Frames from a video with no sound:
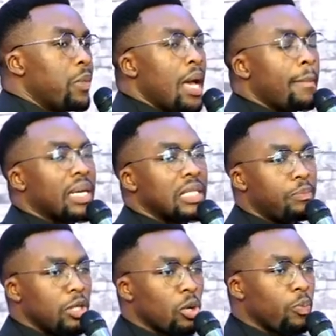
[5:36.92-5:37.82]
but as
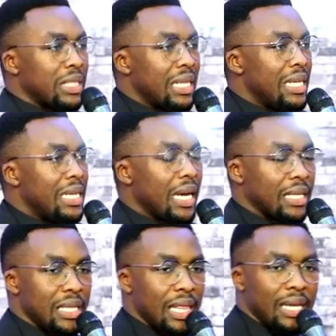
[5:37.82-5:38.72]
Bishop was leading us
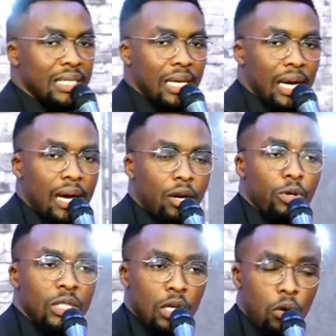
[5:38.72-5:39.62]
in that uh,
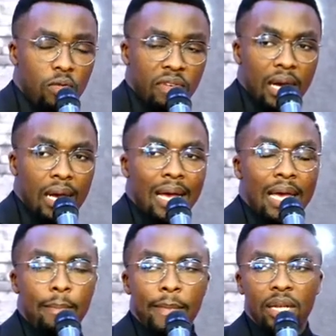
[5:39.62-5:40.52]
crossing over, he
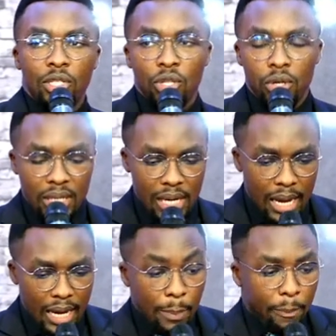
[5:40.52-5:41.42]
mentioned,
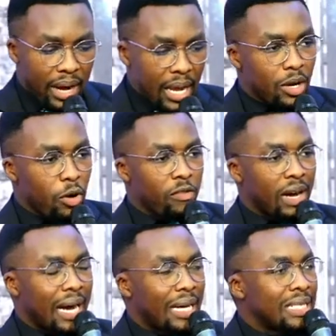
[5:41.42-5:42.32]
he prayed over
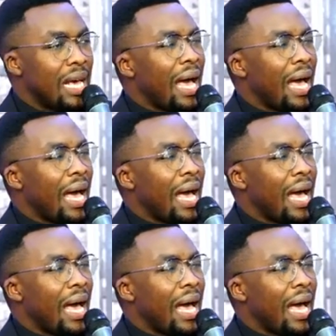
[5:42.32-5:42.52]
us.